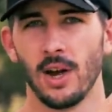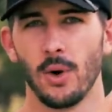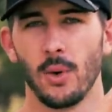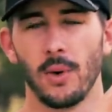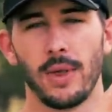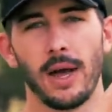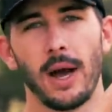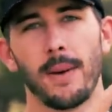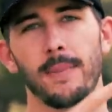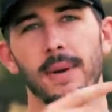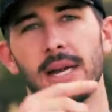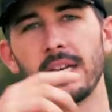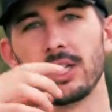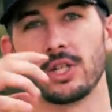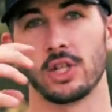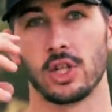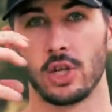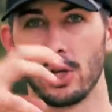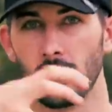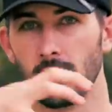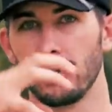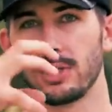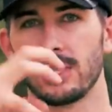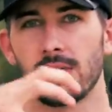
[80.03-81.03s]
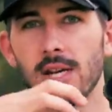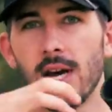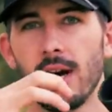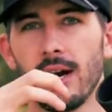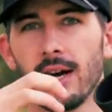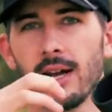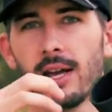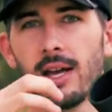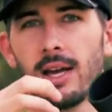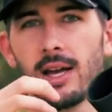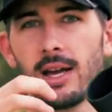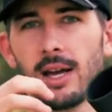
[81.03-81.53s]
without being too
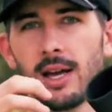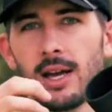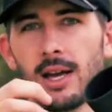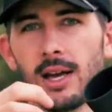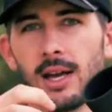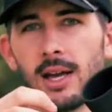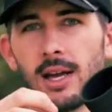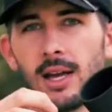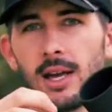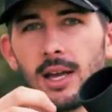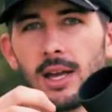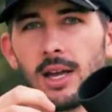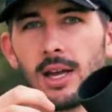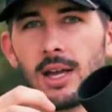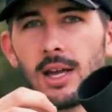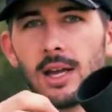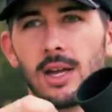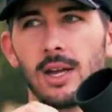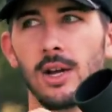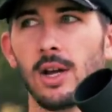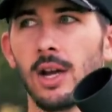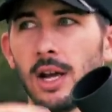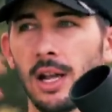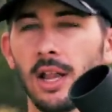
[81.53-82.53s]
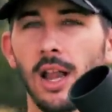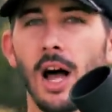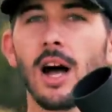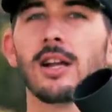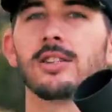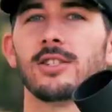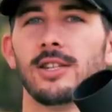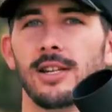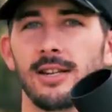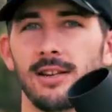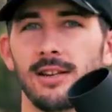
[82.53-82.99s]
snug, you can launch